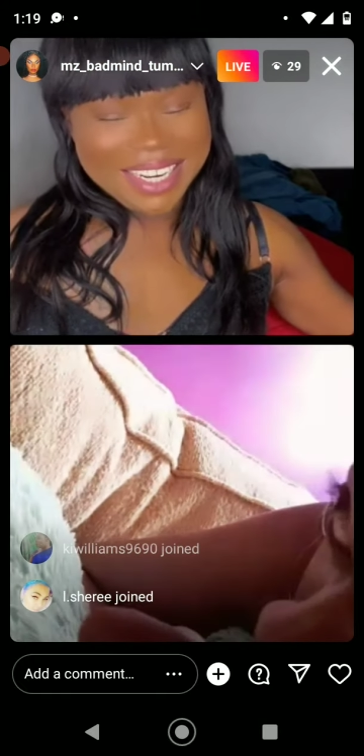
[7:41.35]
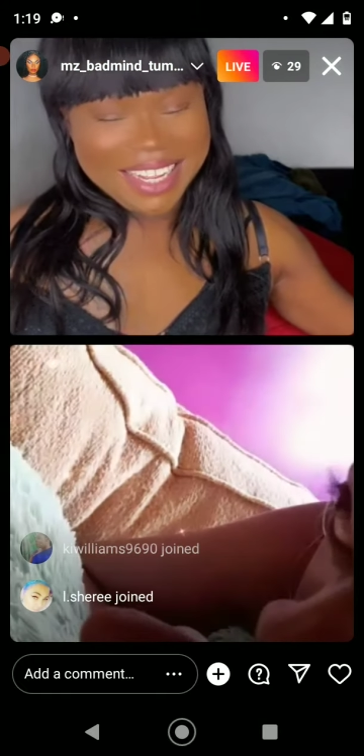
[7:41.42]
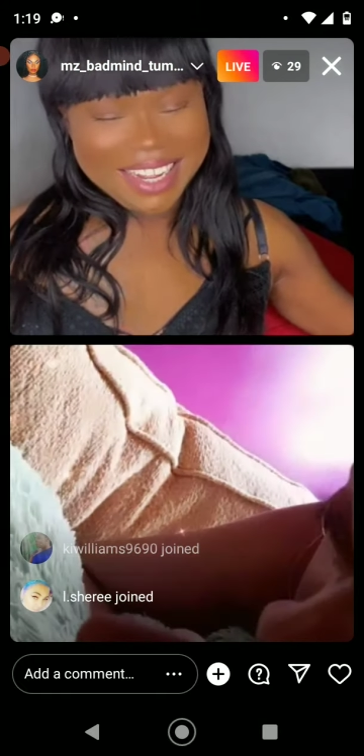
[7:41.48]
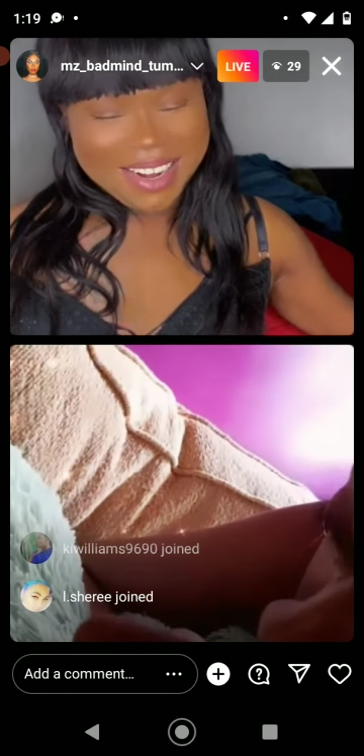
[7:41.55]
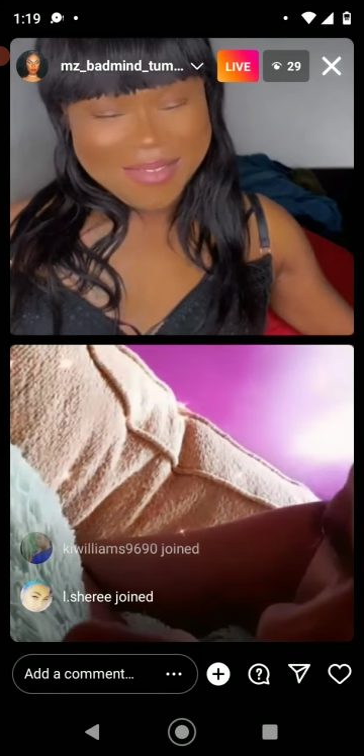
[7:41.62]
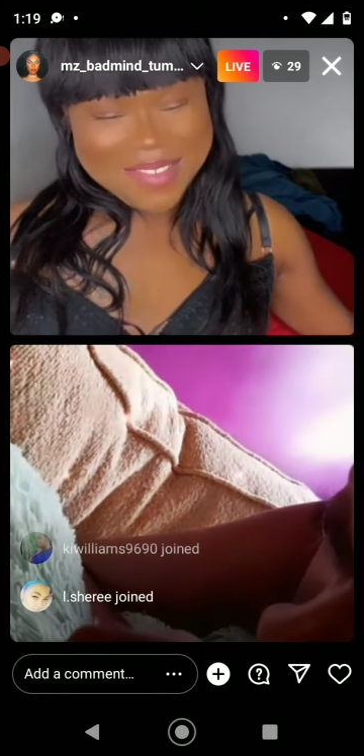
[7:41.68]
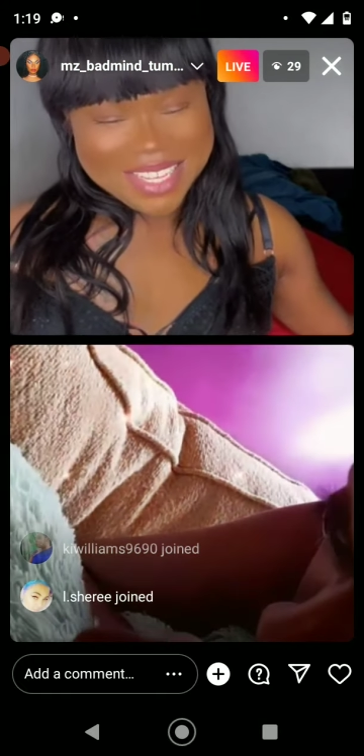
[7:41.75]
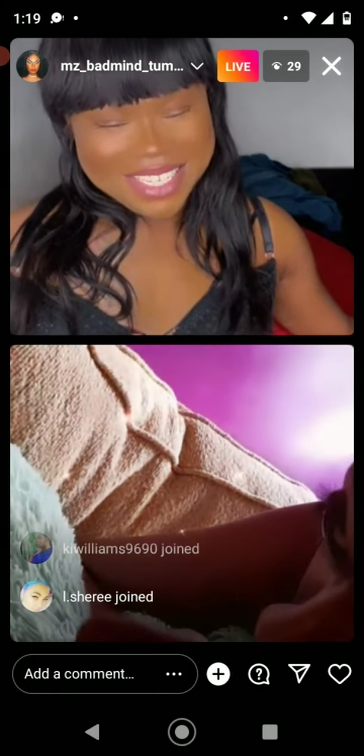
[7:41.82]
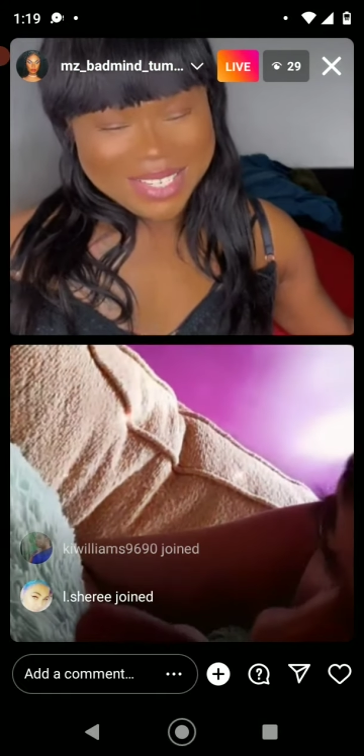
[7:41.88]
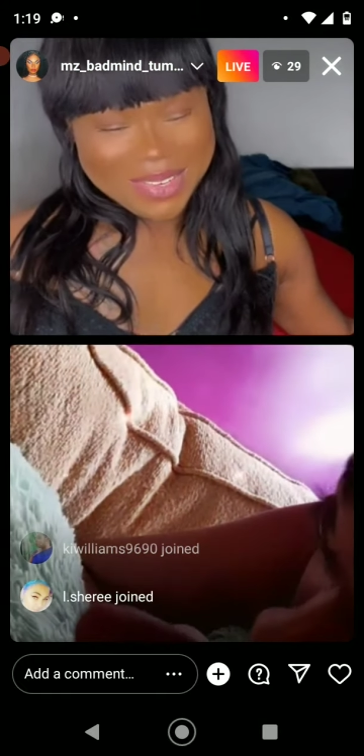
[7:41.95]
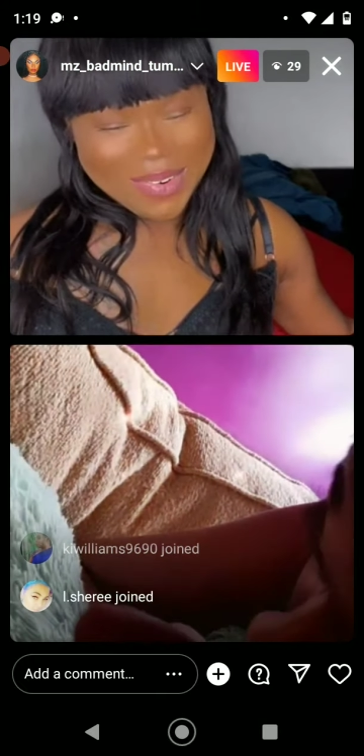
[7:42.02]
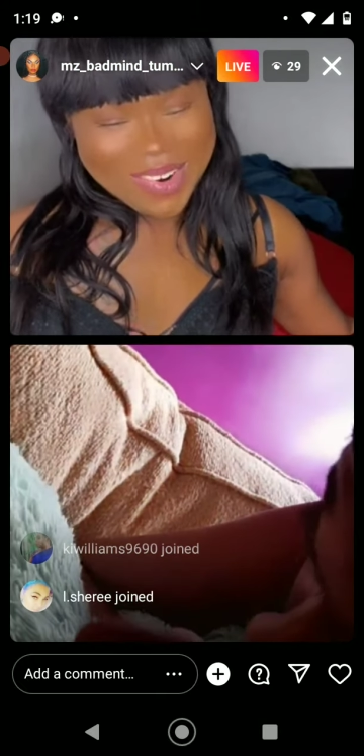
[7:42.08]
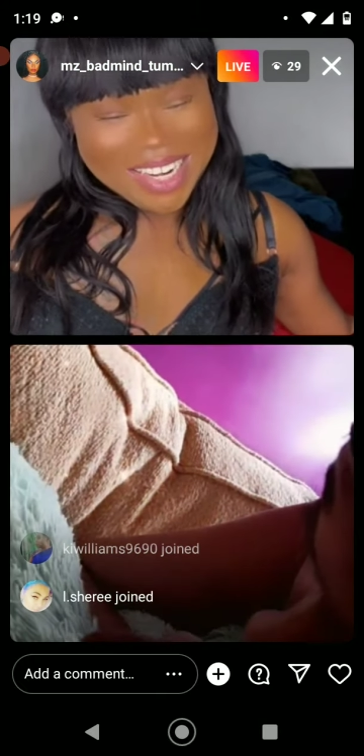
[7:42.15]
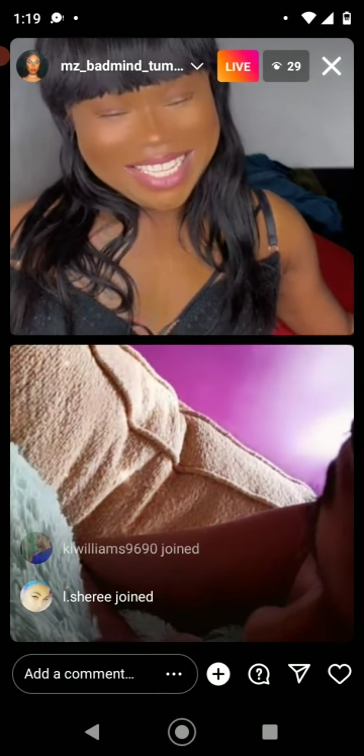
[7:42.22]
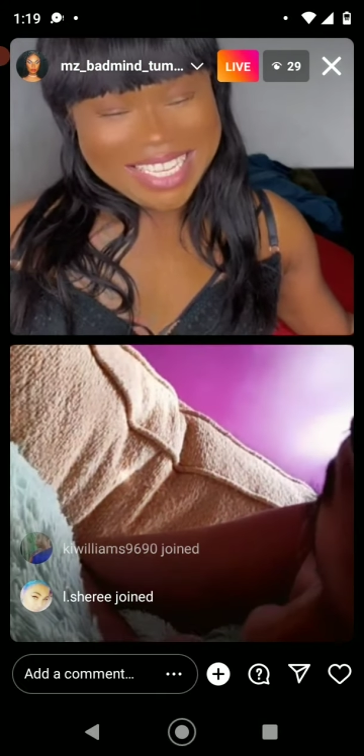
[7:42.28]
little miss
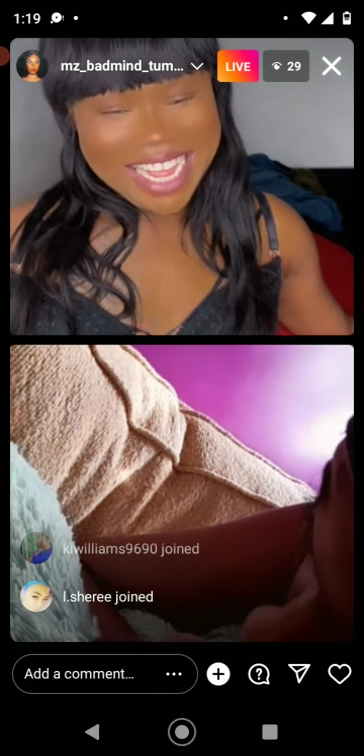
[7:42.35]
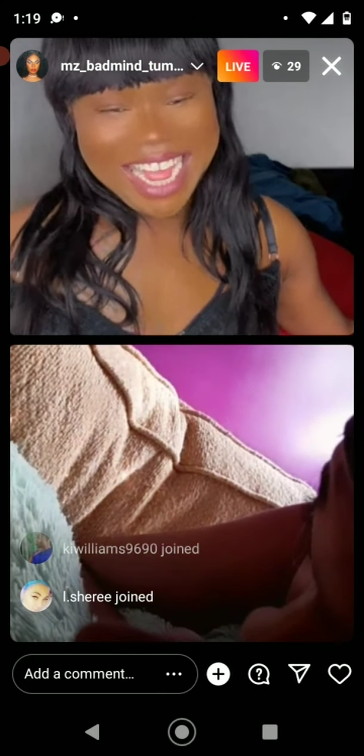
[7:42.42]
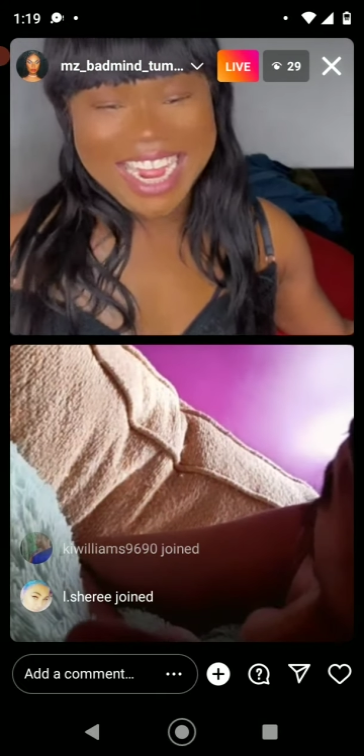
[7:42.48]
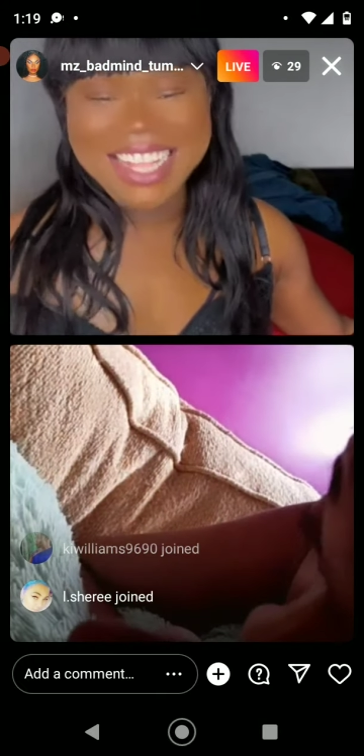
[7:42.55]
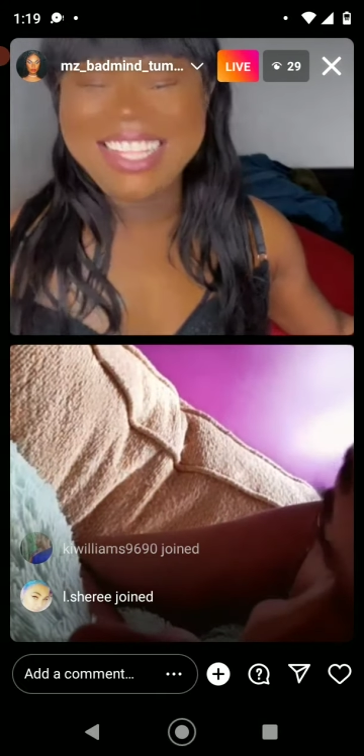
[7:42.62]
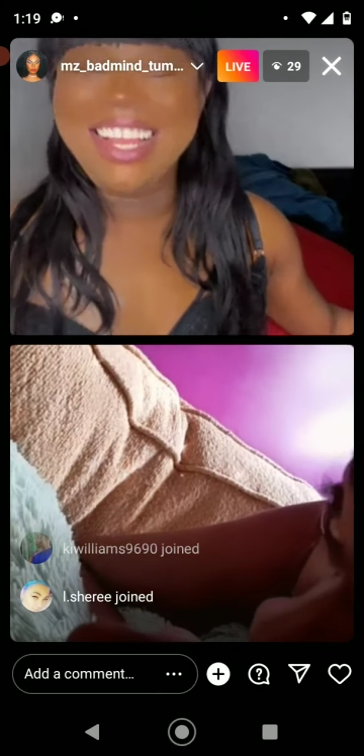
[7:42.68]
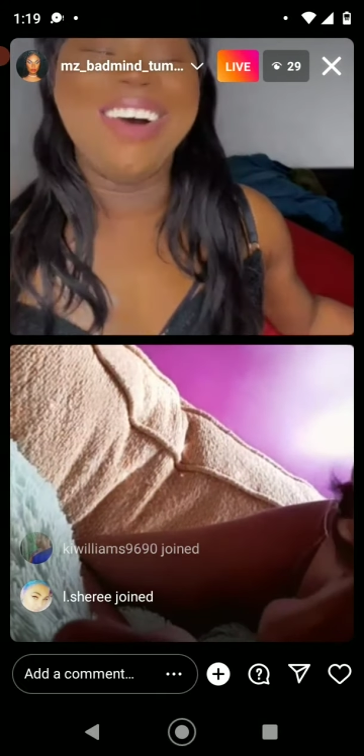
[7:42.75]
all tight.